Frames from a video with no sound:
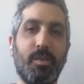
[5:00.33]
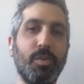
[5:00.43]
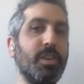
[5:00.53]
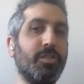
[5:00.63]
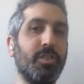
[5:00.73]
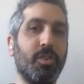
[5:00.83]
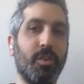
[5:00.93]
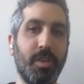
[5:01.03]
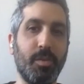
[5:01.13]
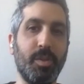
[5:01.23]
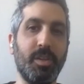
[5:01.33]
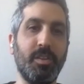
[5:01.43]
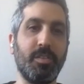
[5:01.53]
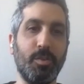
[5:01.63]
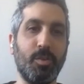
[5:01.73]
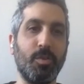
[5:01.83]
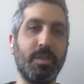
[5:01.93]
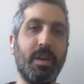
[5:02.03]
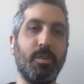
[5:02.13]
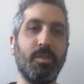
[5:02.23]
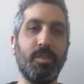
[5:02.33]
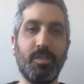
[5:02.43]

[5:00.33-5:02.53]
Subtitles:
region or availability zone goes down.